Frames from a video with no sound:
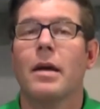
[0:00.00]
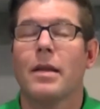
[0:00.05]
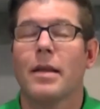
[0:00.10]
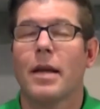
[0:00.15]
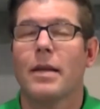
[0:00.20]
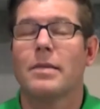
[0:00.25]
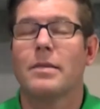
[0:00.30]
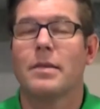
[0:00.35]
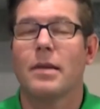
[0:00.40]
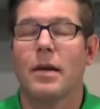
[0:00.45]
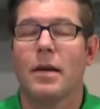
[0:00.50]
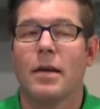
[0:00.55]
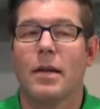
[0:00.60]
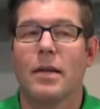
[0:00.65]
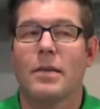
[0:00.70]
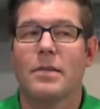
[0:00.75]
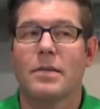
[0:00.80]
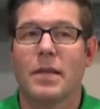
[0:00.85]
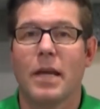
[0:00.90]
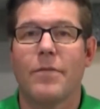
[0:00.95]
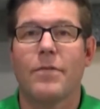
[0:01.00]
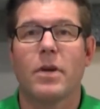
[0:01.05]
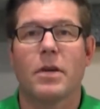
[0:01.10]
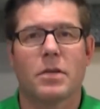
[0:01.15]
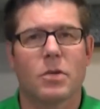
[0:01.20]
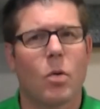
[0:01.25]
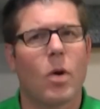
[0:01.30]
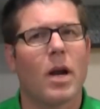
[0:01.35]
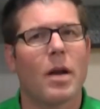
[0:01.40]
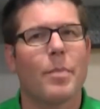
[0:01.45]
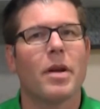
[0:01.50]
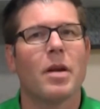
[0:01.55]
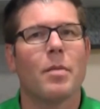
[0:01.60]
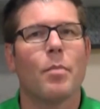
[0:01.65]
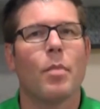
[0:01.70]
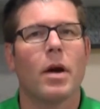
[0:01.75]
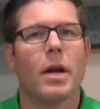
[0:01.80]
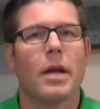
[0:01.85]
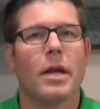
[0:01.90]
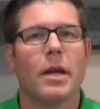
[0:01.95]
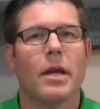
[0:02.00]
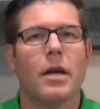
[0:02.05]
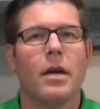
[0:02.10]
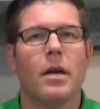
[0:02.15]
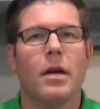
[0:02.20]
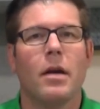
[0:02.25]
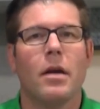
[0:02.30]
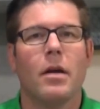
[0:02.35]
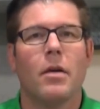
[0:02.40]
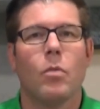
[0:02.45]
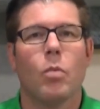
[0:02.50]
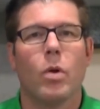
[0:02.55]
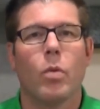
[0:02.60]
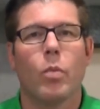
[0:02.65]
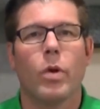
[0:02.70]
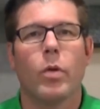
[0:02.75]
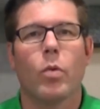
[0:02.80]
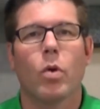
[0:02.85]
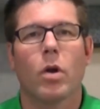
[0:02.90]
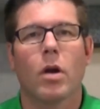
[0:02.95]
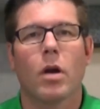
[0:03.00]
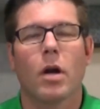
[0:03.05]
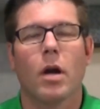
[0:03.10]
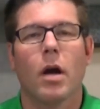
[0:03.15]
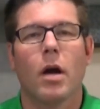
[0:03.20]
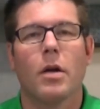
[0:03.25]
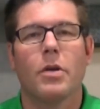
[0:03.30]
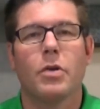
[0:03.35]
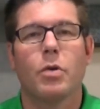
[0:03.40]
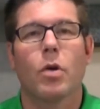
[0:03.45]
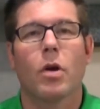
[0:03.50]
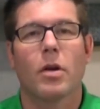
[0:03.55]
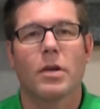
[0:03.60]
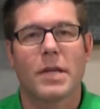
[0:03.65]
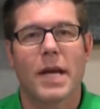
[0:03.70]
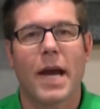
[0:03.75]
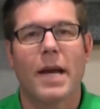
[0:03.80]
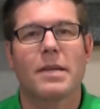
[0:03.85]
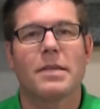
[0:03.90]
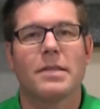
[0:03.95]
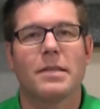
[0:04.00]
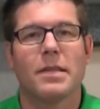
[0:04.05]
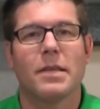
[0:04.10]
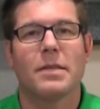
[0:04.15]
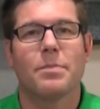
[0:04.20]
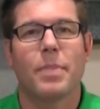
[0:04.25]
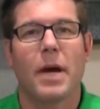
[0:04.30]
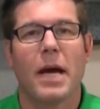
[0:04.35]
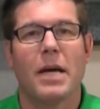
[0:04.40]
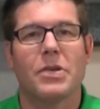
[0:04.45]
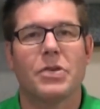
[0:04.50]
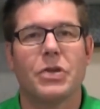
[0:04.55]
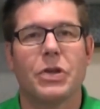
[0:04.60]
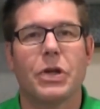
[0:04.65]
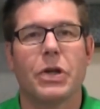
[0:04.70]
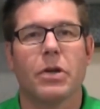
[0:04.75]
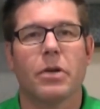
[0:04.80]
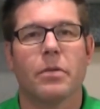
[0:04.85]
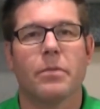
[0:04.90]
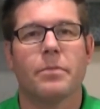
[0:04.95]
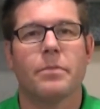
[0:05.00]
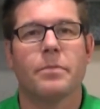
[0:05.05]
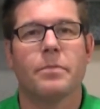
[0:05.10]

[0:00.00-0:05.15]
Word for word: That's uh, that saved us quite of money when we were uh, doing our taxes this past year.